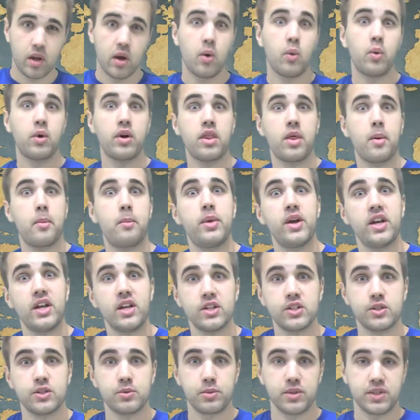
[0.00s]
One of the
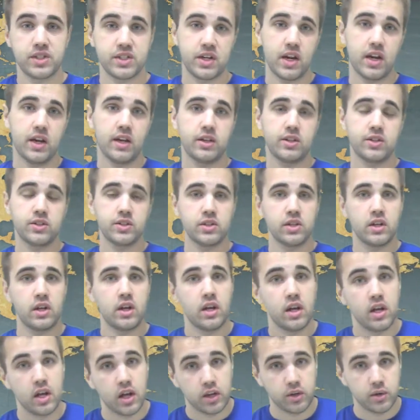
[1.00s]
biggest mistakes
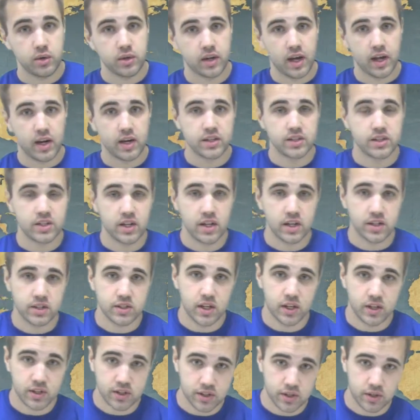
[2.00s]
in United States
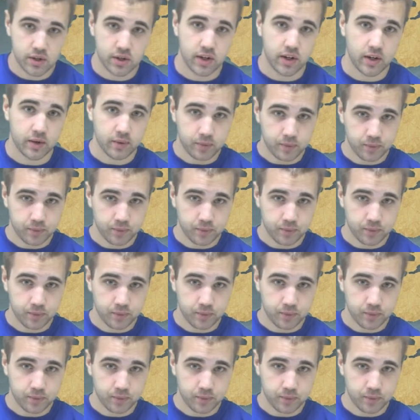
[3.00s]
history.